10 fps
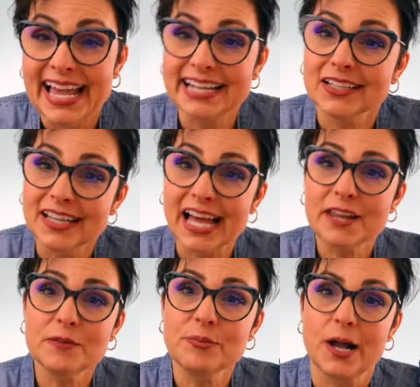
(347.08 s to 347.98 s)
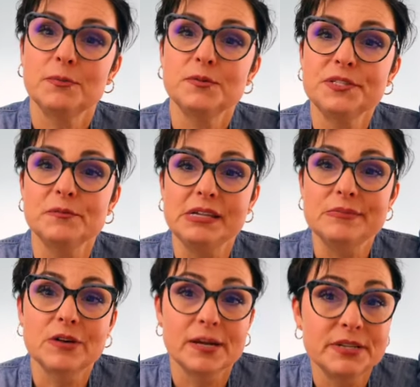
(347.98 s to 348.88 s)
And a lot of the problems that
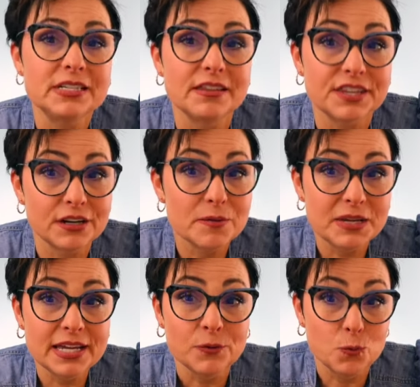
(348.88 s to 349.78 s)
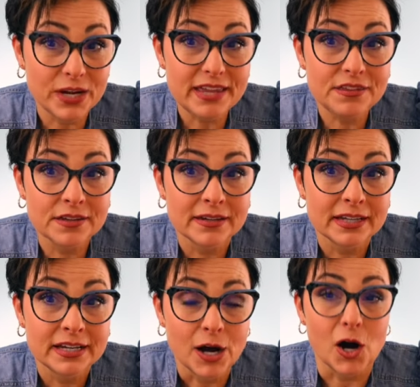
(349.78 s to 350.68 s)
people come into therapy with
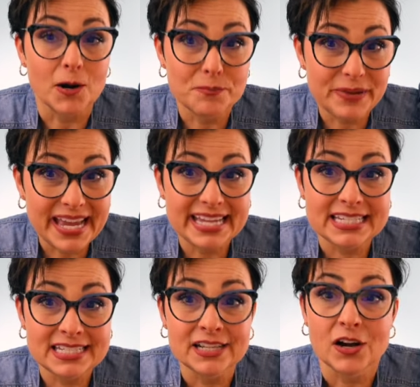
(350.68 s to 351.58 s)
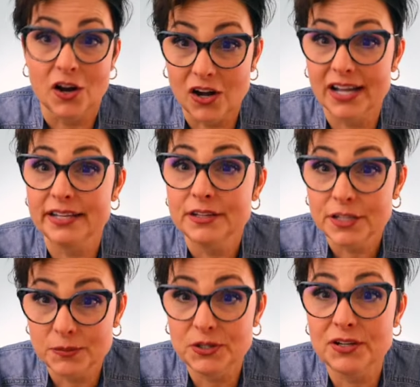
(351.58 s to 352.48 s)
are based on
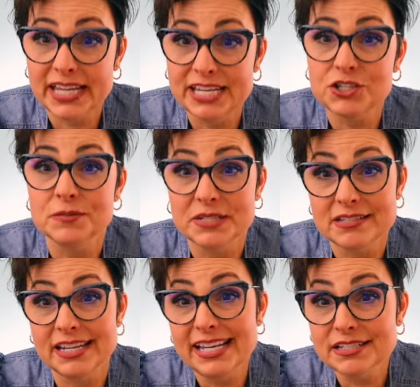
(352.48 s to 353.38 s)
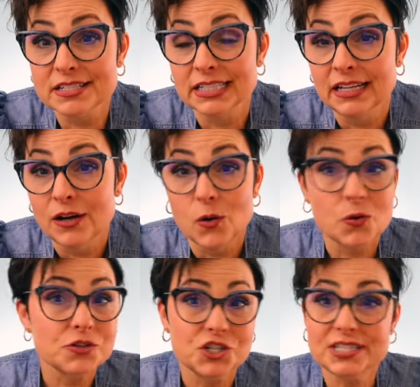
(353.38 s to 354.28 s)
communication mistakes
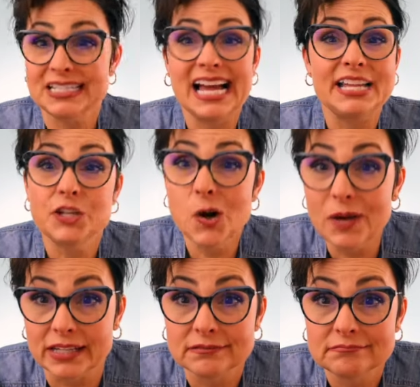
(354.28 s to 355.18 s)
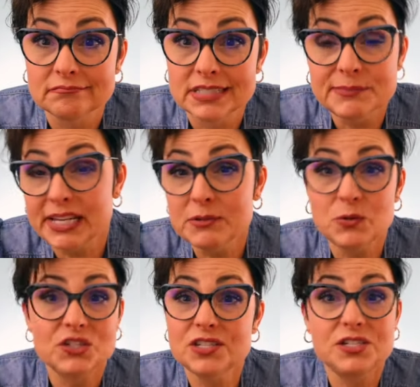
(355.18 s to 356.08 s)
or just not knowing. Sometimes
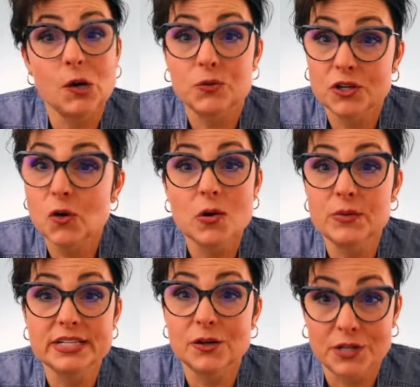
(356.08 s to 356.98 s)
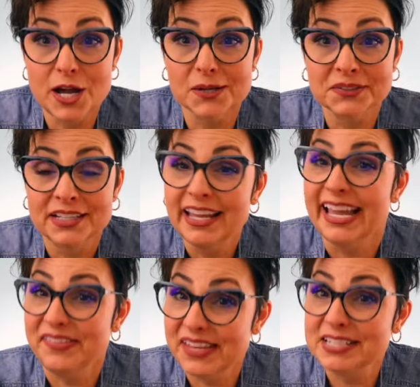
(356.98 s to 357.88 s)
we just don't know what we don't know,
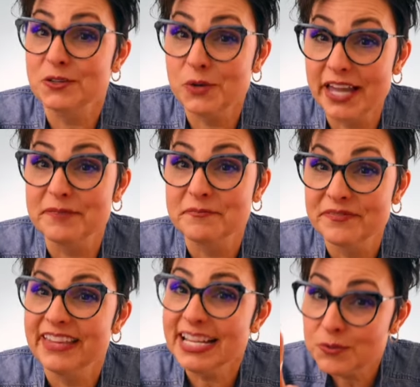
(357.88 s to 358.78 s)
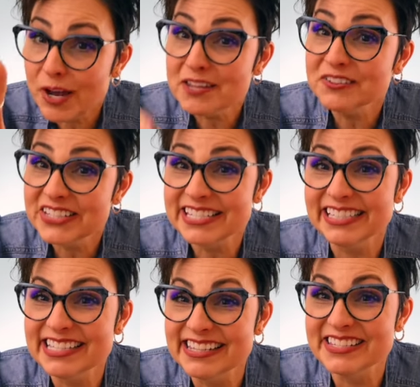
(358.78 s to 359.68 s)
and that's okay. That's why you're
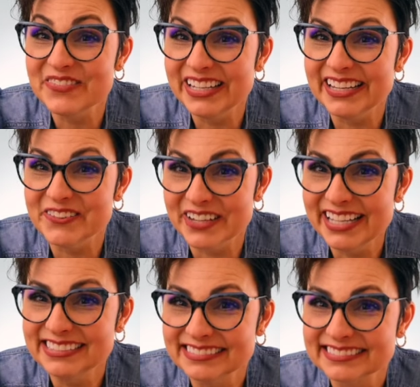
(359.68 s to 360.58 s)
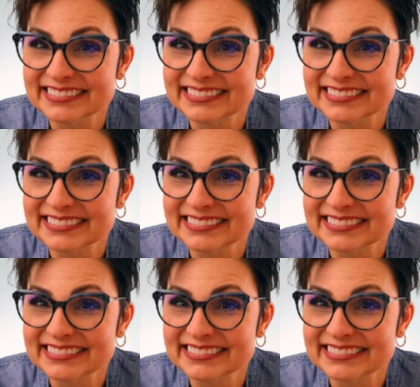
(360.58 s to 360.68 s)
listening to this video, right?